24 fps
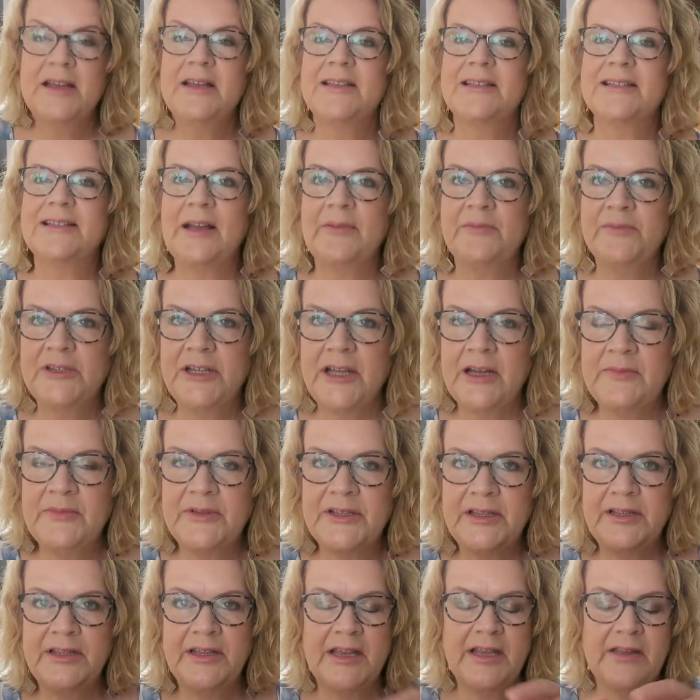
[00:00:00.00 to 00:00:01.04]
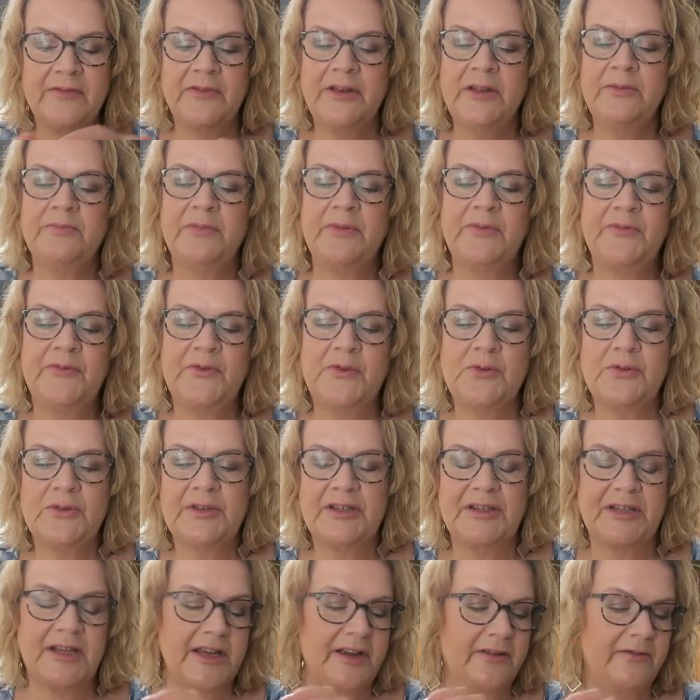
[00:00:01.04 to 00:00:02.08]
sometimes in the evening before
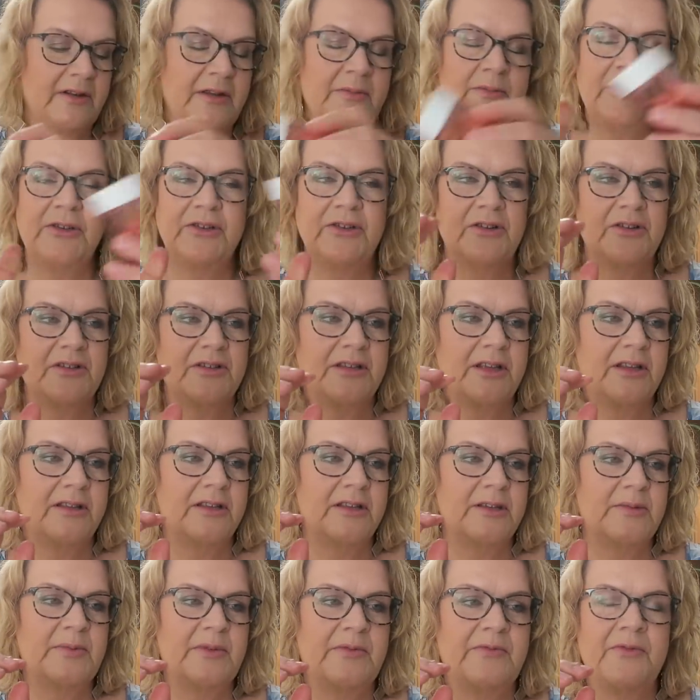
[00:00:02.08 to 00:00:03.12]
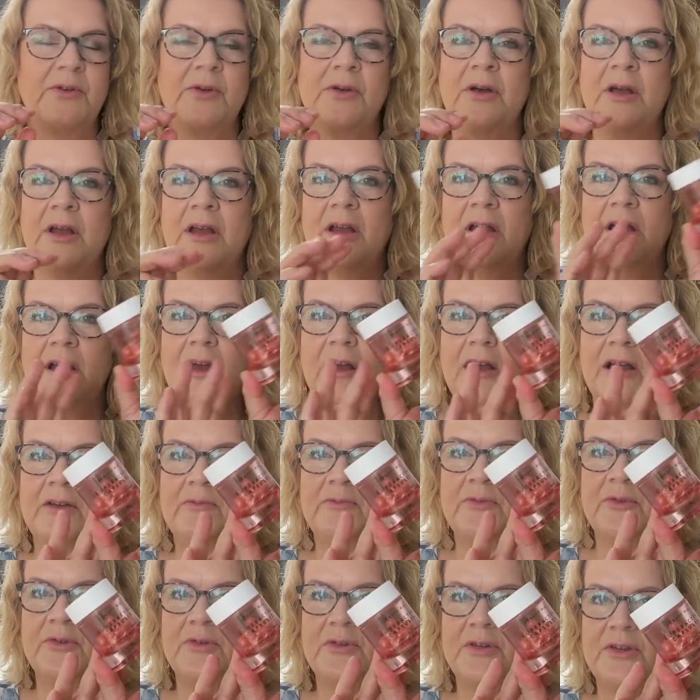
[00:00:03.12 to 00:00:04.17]
serum should have said this before I
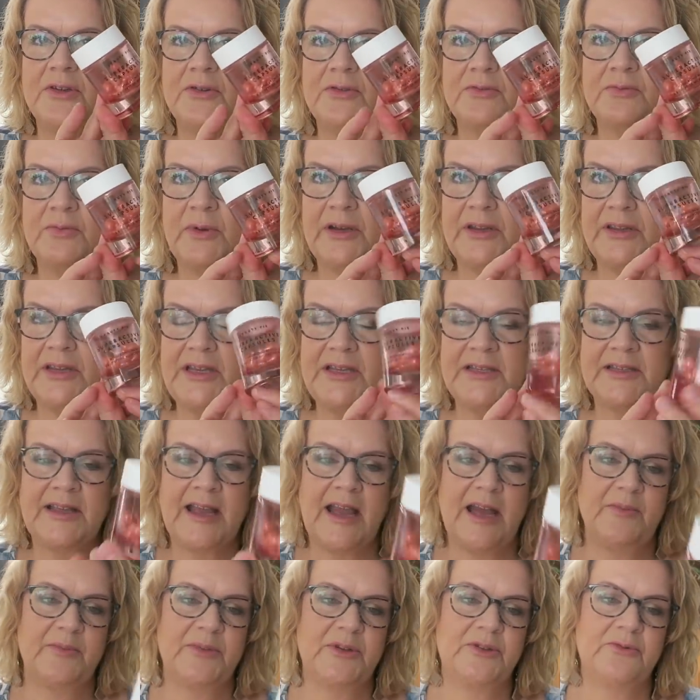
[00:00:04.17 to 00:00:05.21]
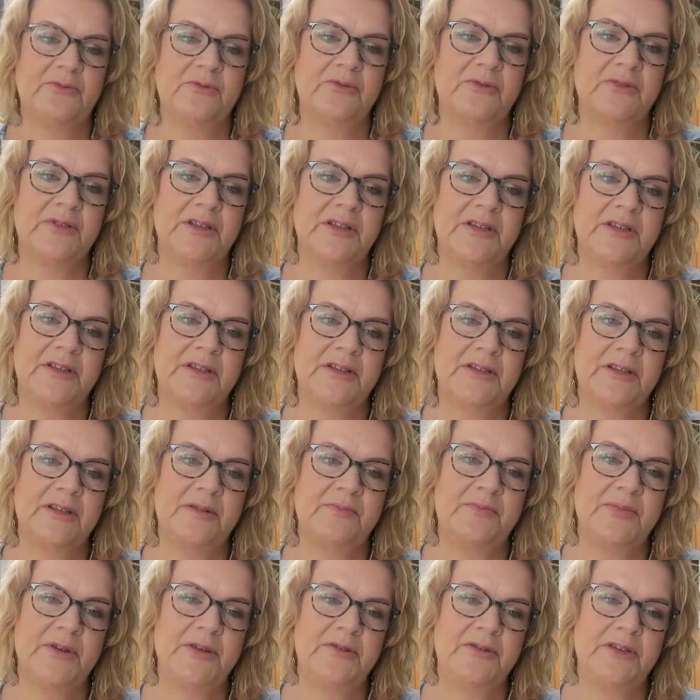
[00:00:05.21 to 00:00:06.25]
will use one of these capsules this is the
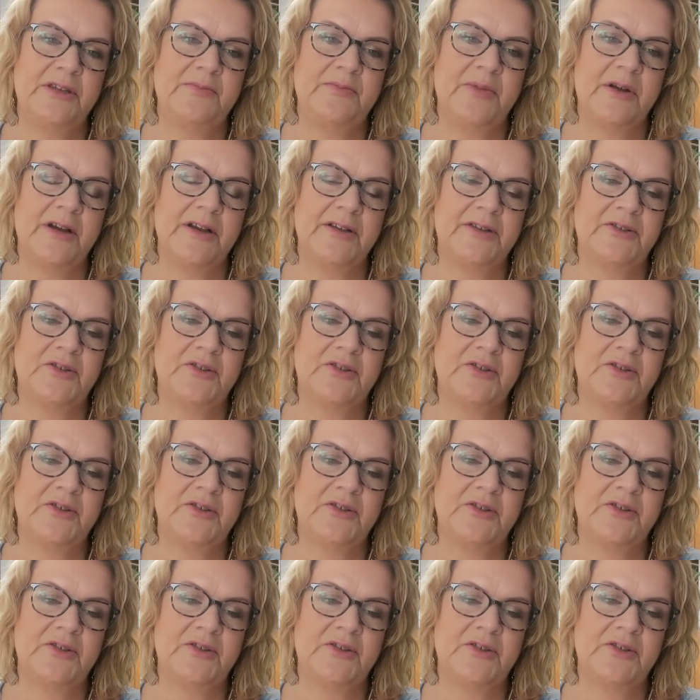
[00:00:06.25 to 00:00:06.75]
Beauty Pie